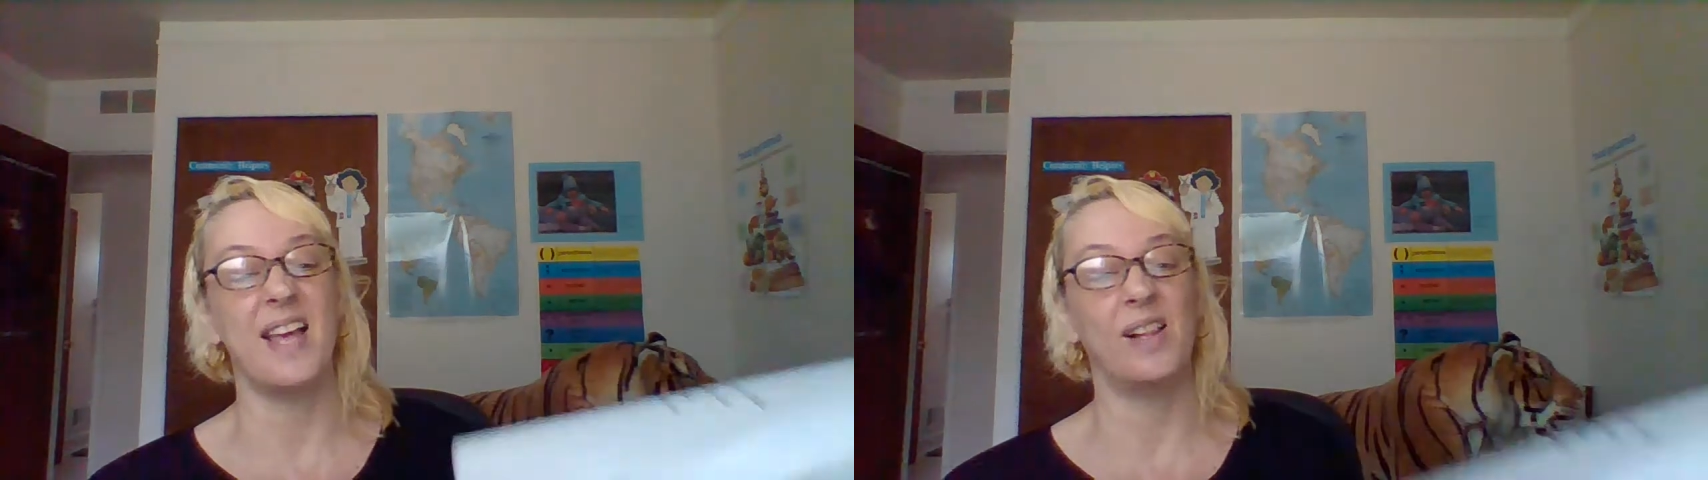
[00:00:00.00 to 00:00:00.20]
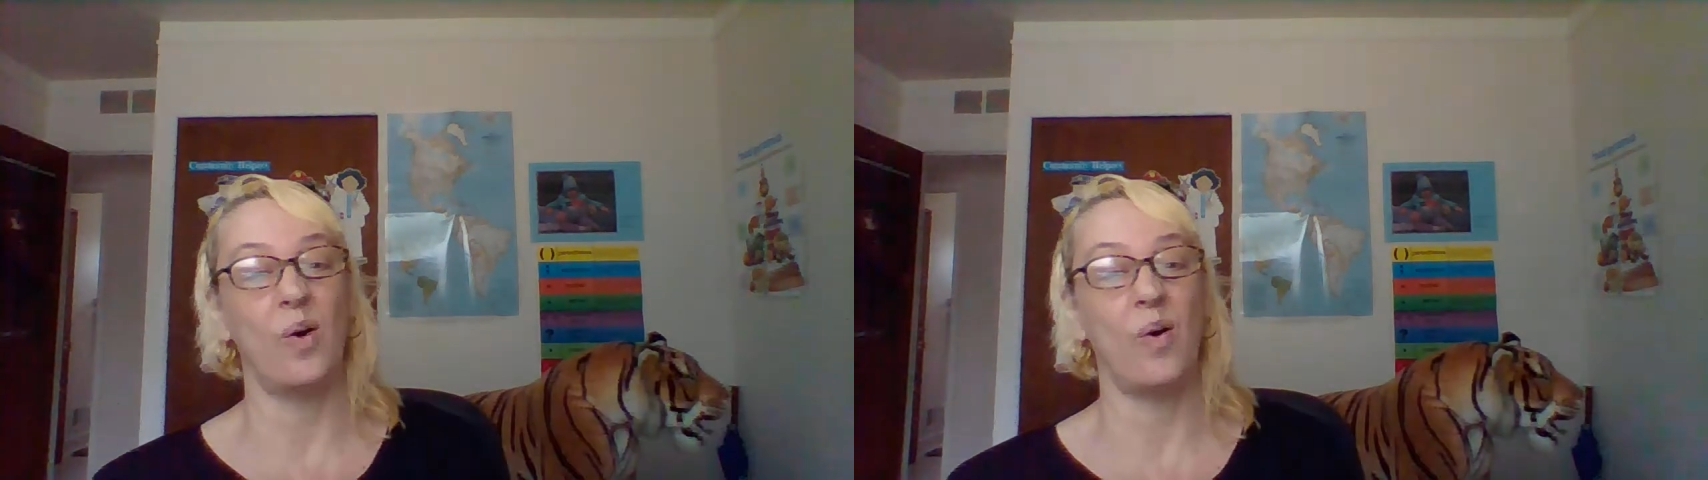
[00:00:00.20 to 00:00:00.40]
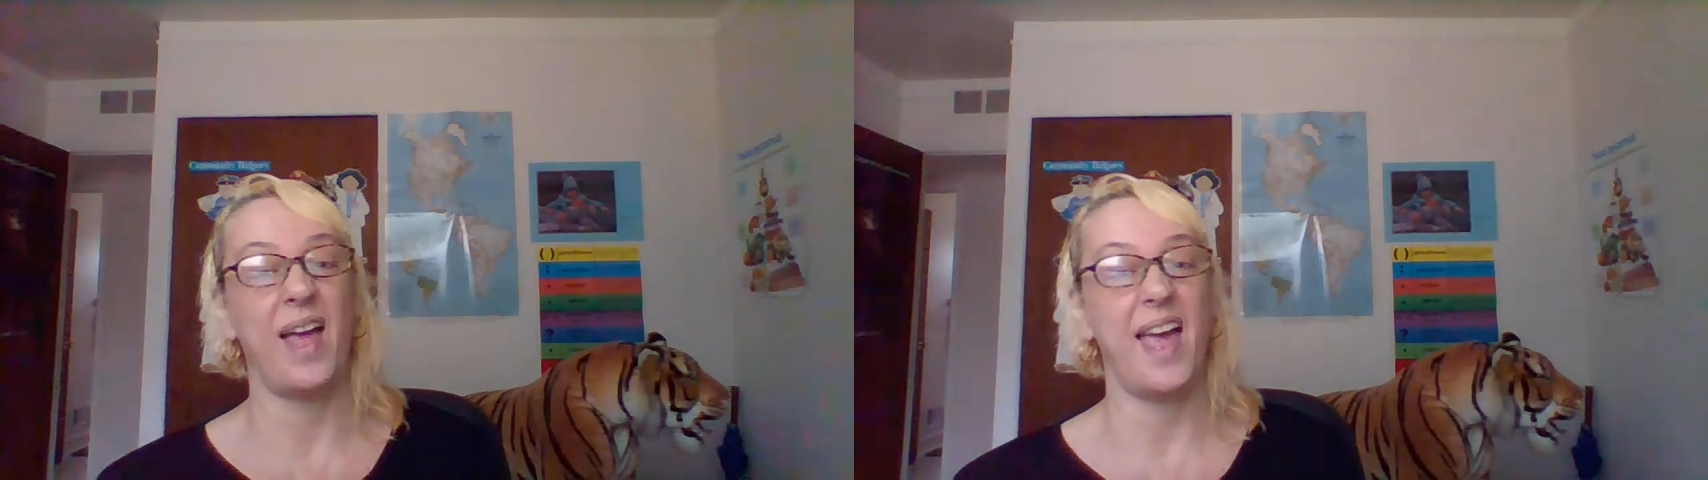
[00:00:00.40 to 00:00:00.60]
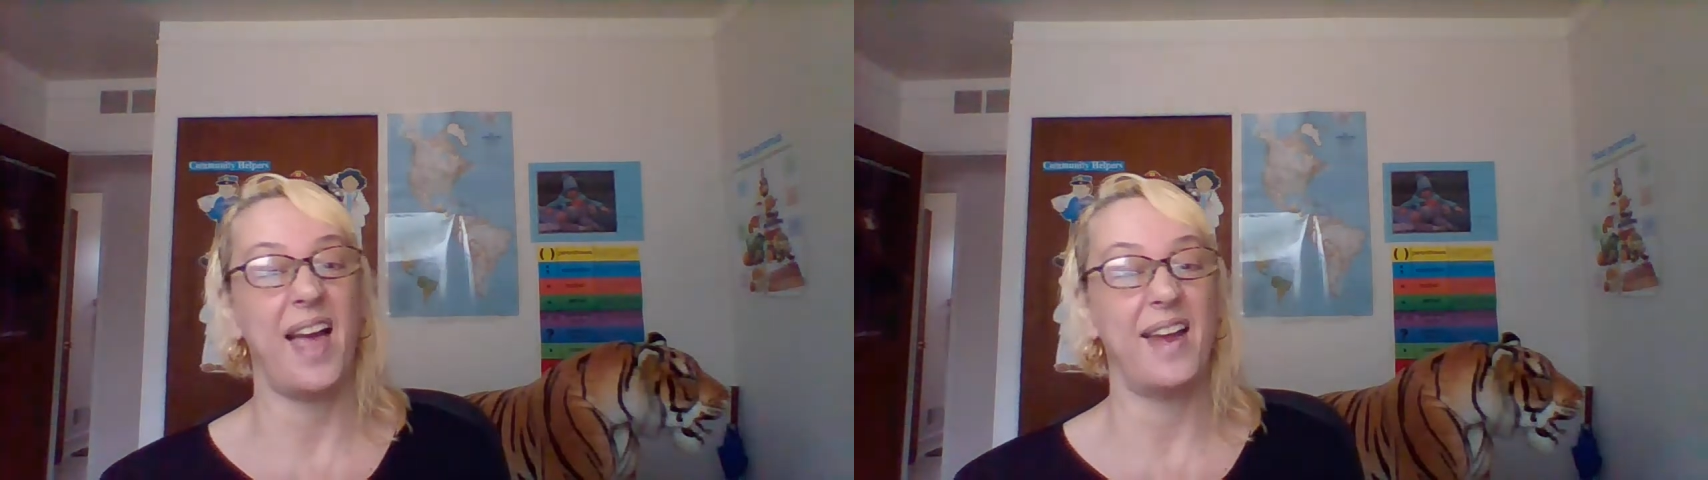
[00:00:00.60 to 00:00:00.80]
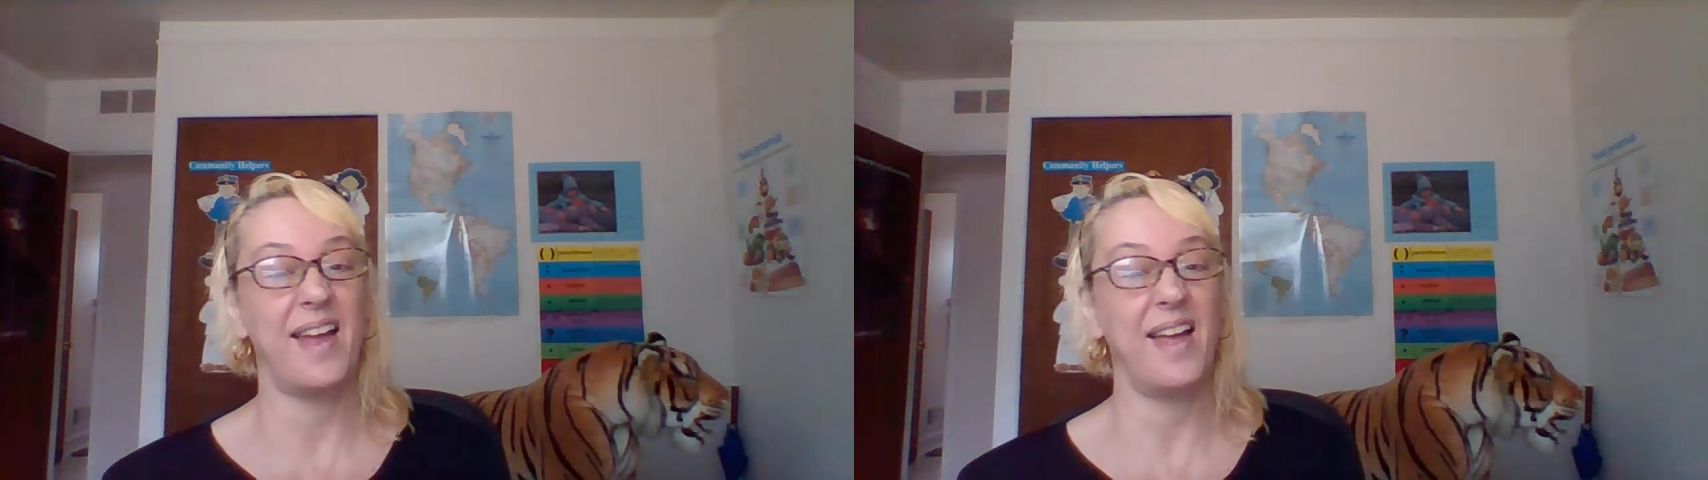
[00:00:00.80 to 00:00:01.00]
yellow
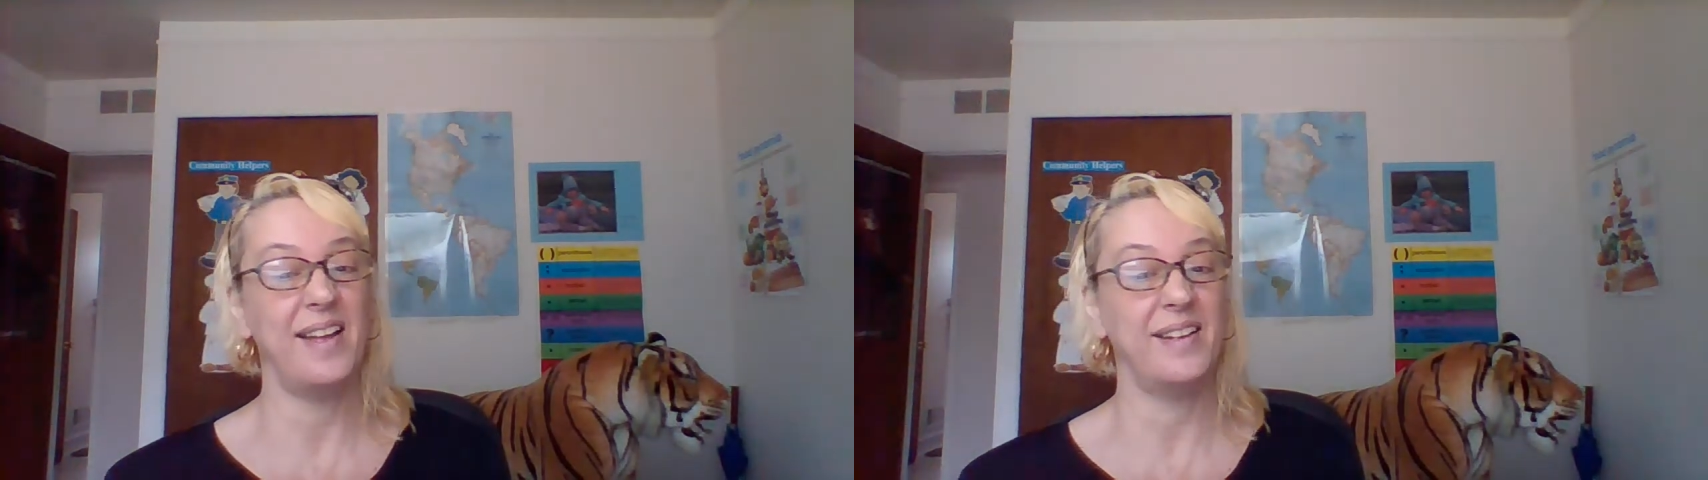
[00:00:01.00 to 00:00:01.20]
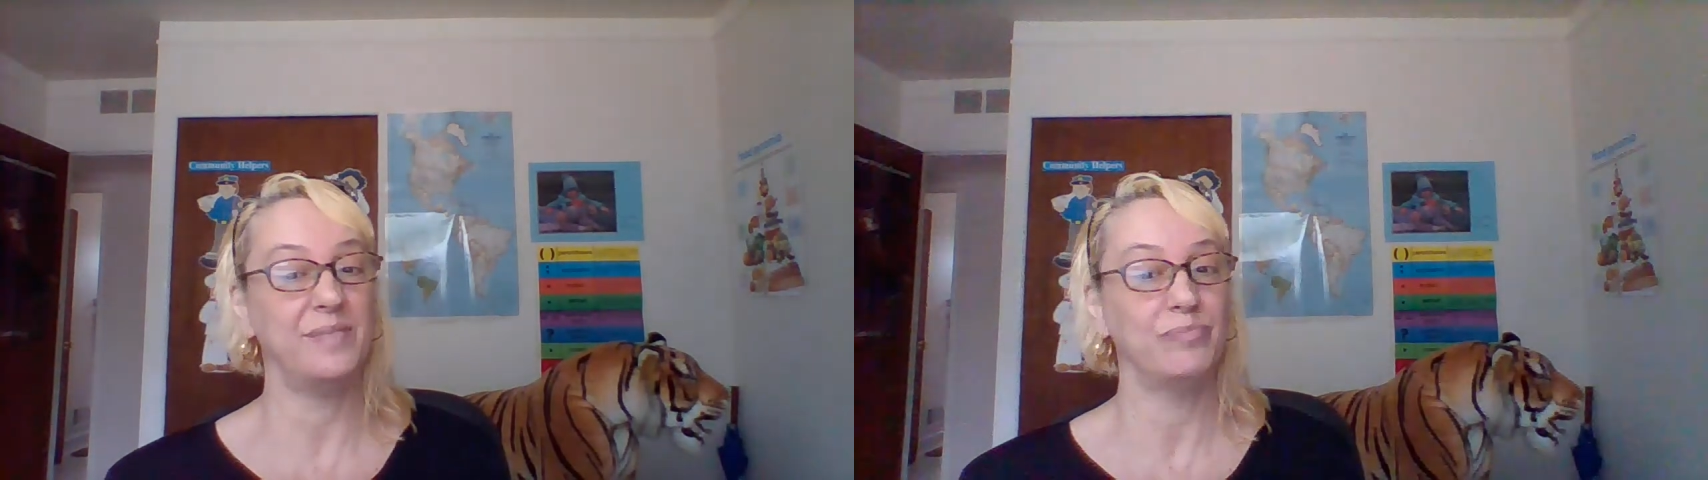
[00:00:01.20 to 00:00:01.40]
hat on?